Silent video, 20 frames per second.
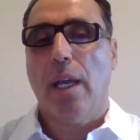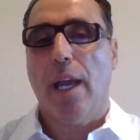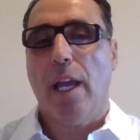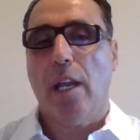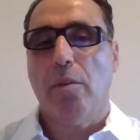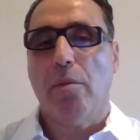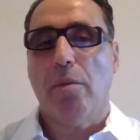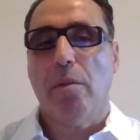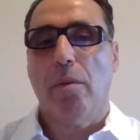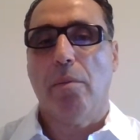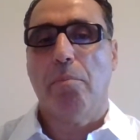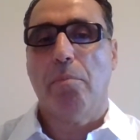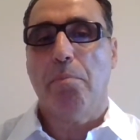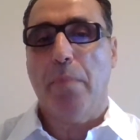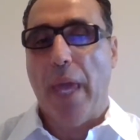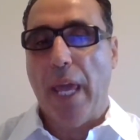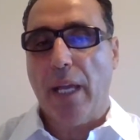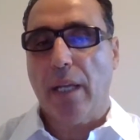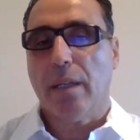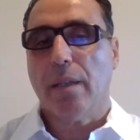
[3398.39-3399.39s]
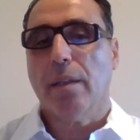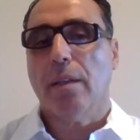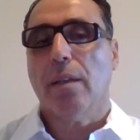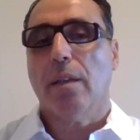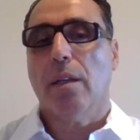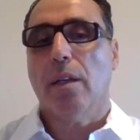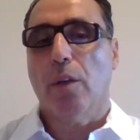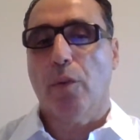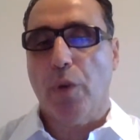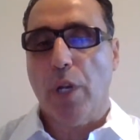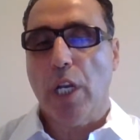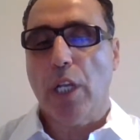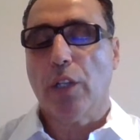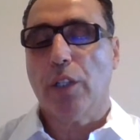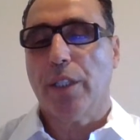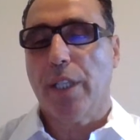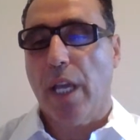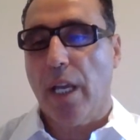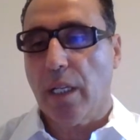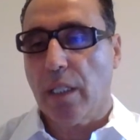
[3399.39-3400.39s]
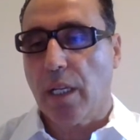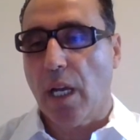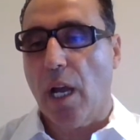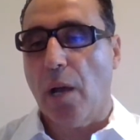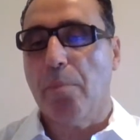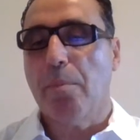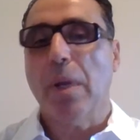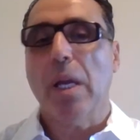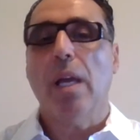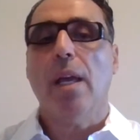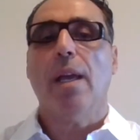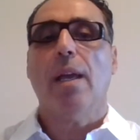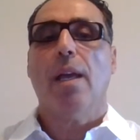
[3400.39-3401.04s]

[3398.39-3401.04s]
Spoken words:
and make a really good income